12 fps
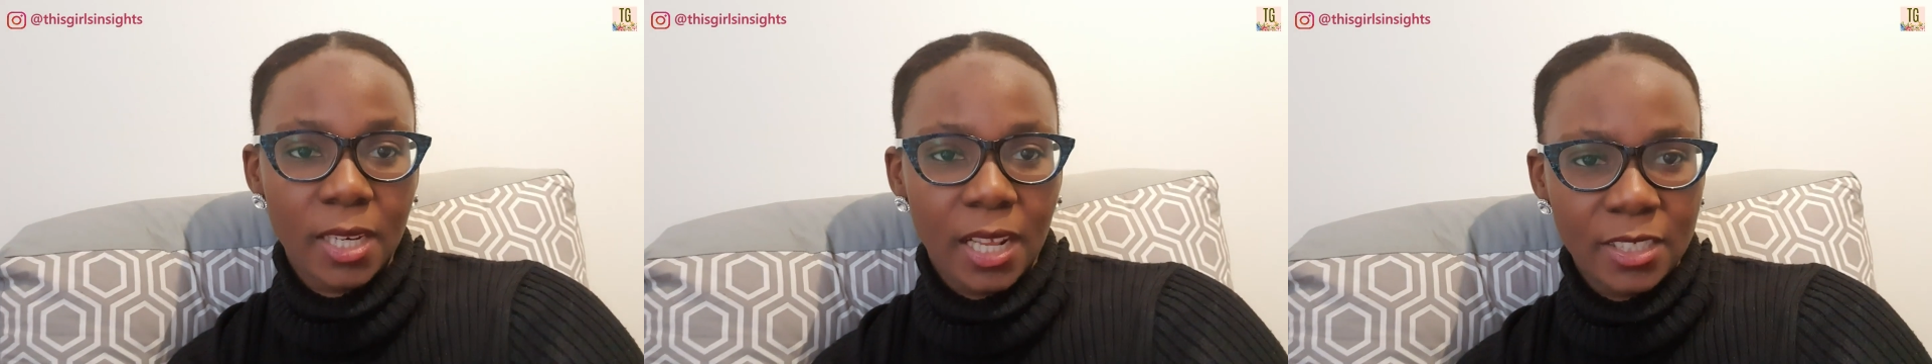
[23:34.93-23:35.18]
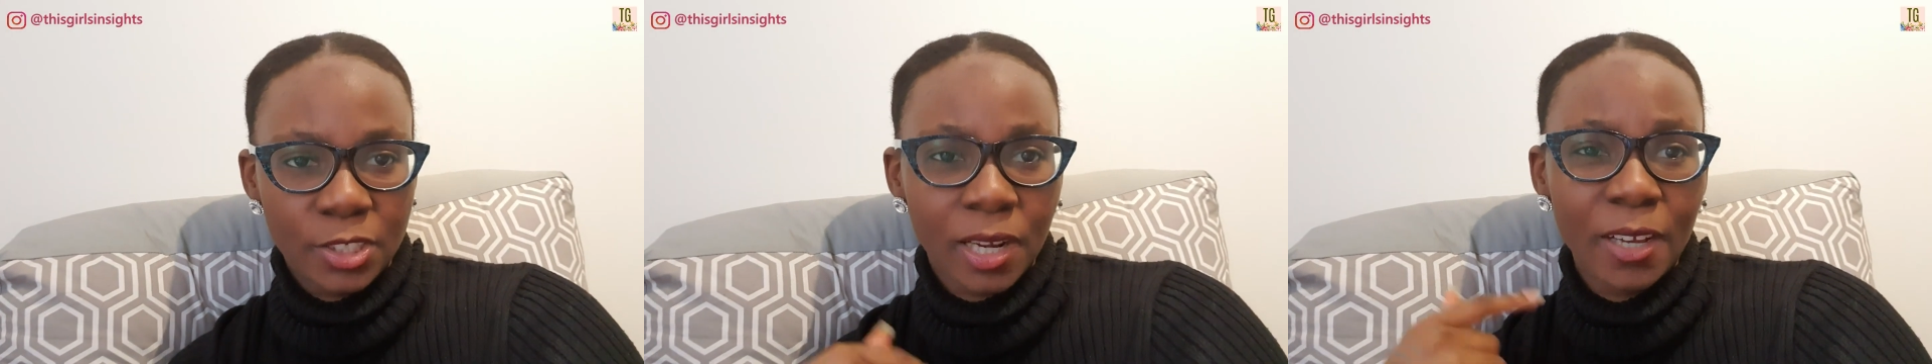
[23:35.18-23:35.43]

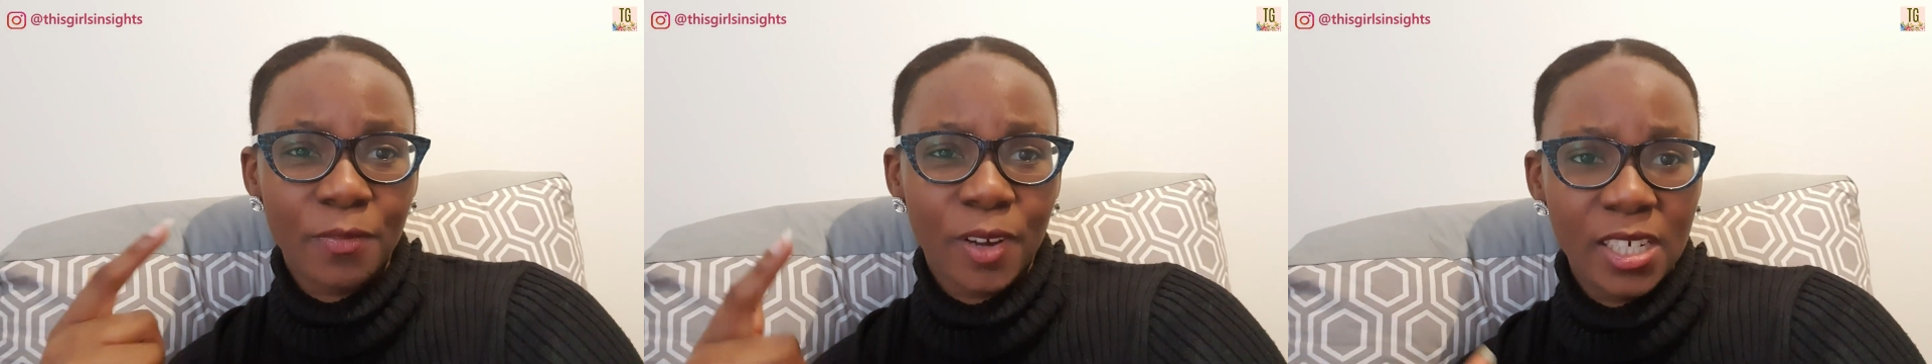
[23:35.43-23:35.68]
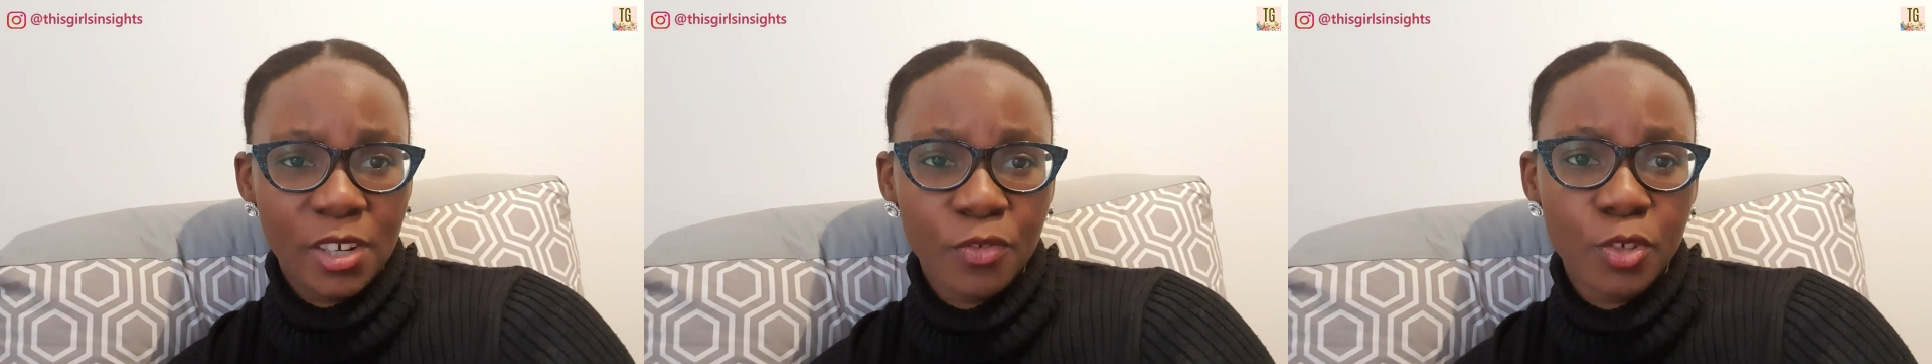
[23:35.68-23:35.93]
and try and
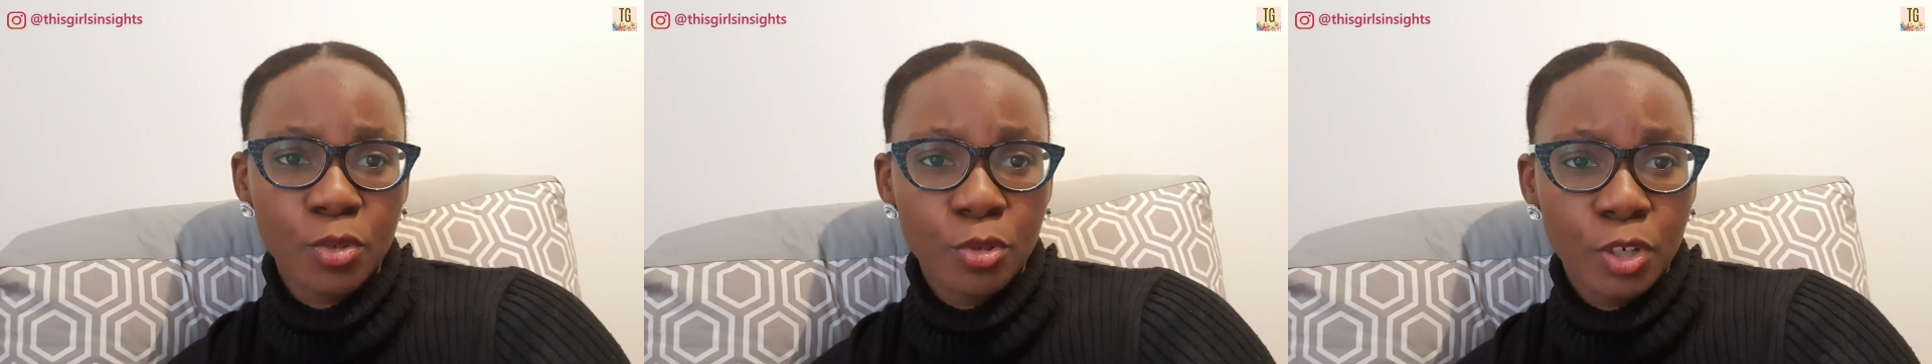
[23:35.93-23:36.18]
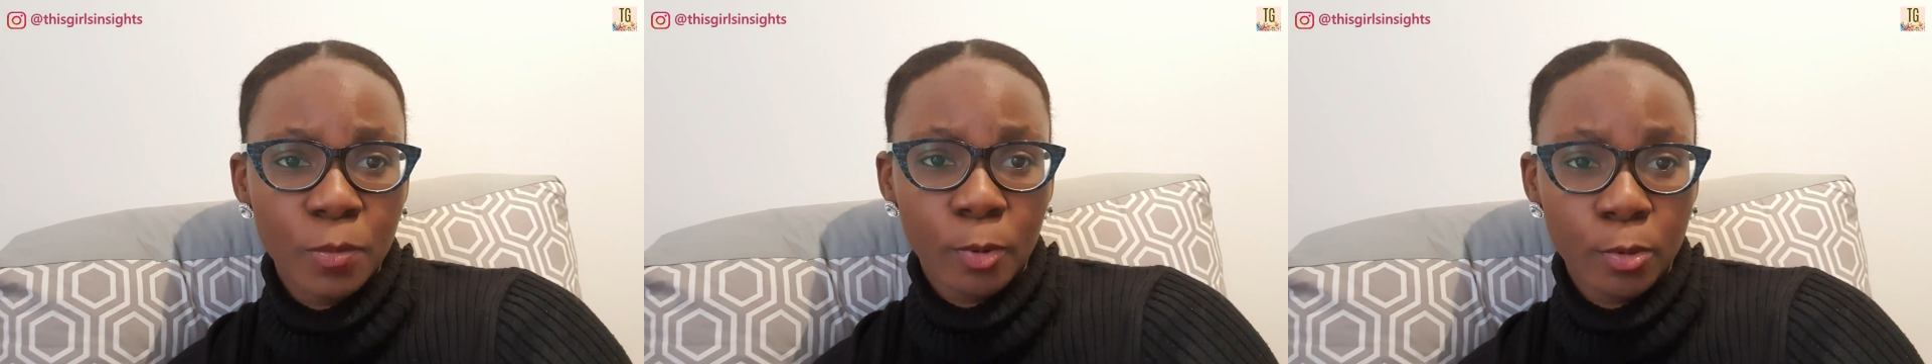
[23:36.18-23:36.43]
find a few
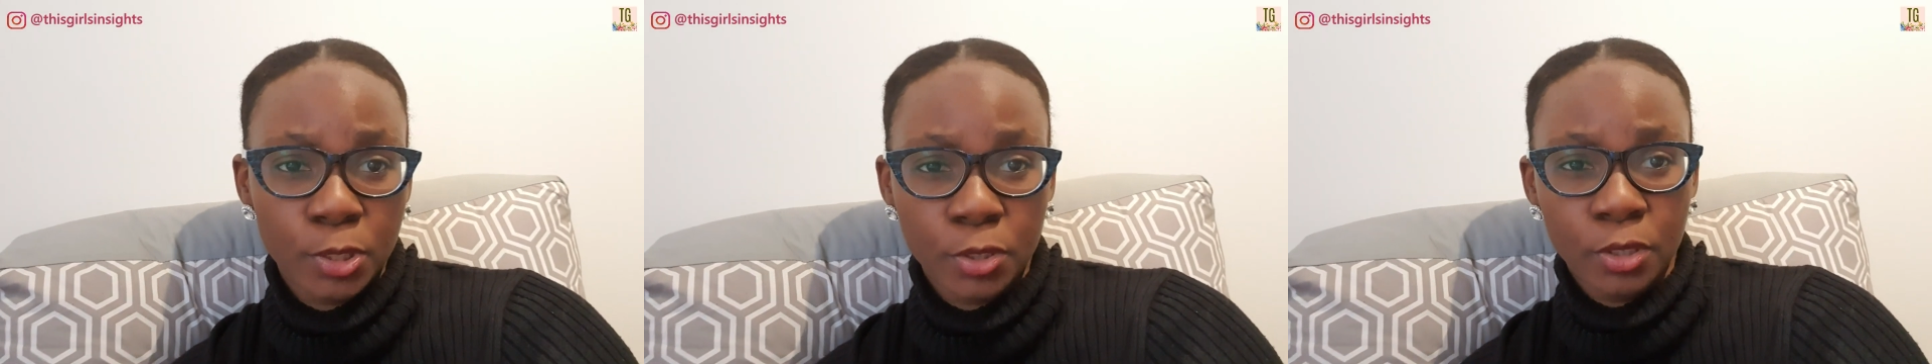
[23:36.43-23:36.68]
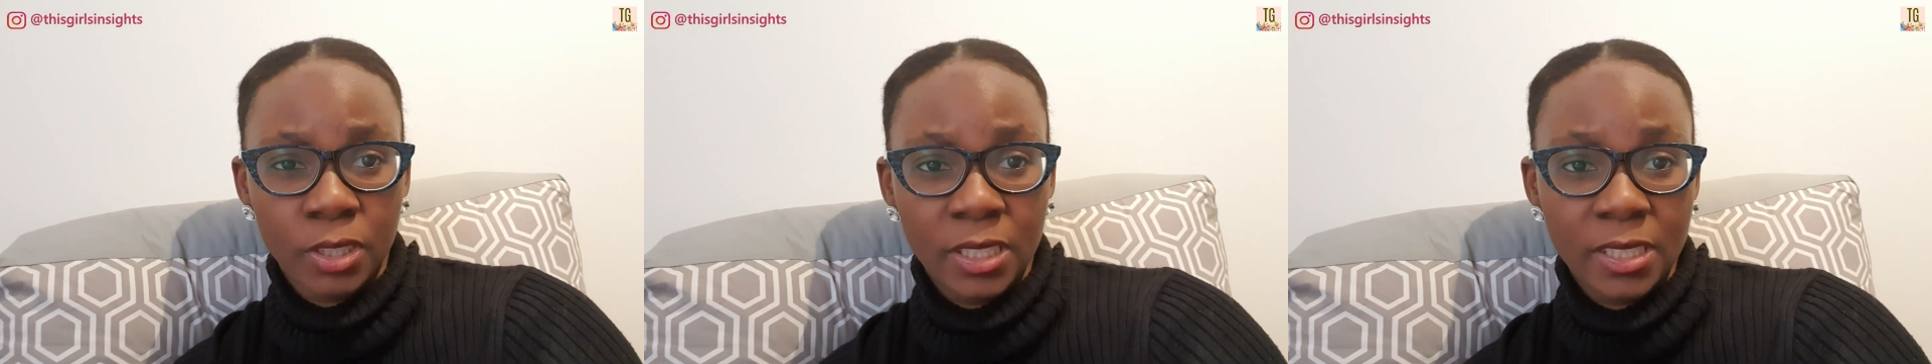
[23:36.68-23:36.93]
good
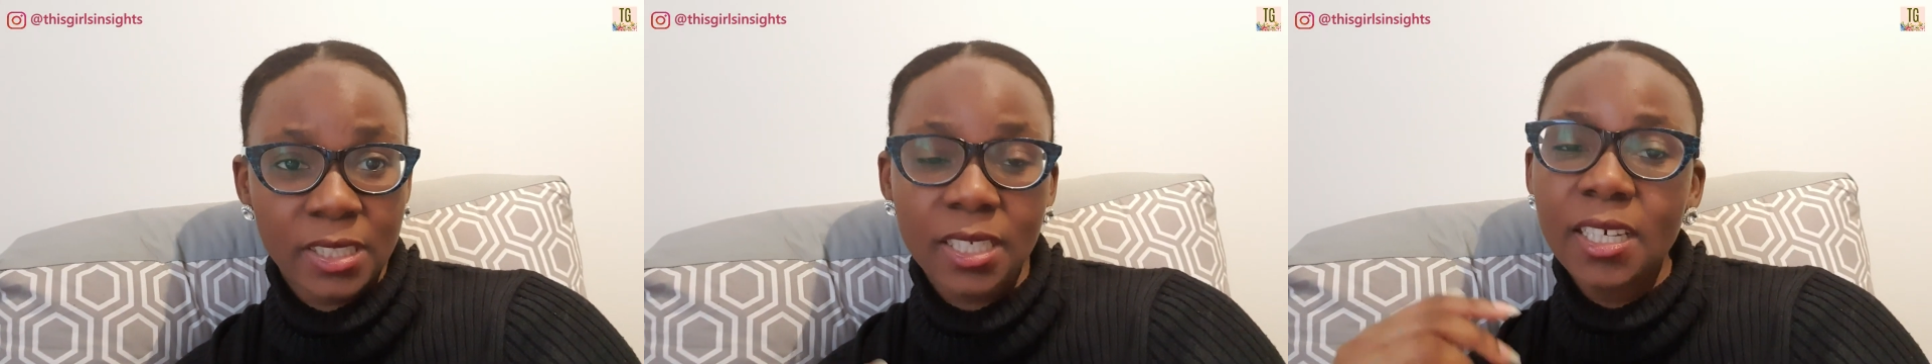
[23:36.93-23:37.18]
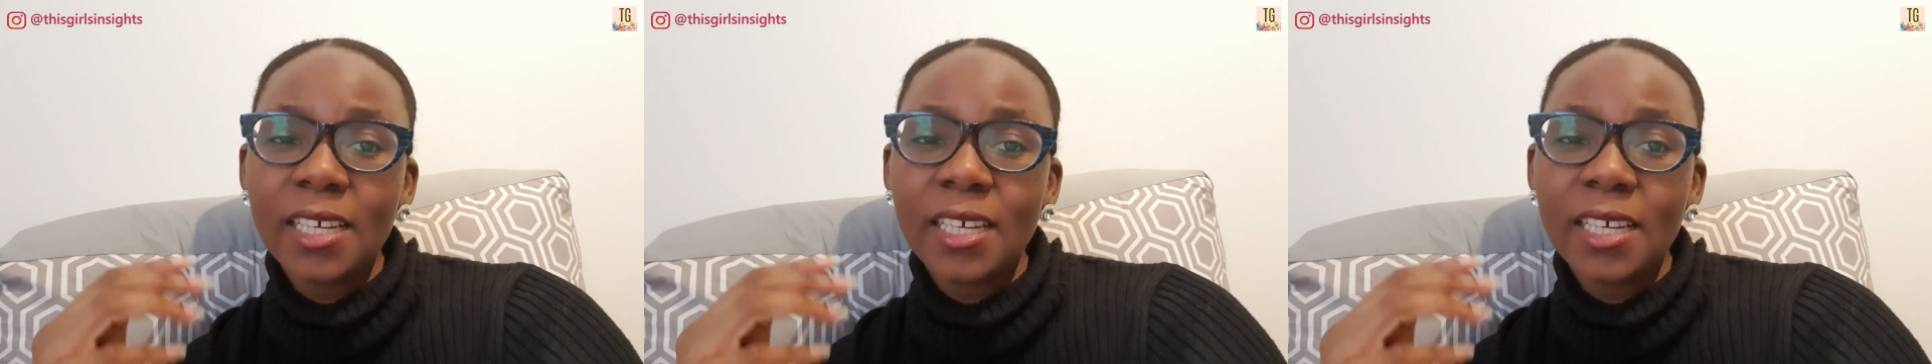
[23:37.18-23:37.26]
multi-cookers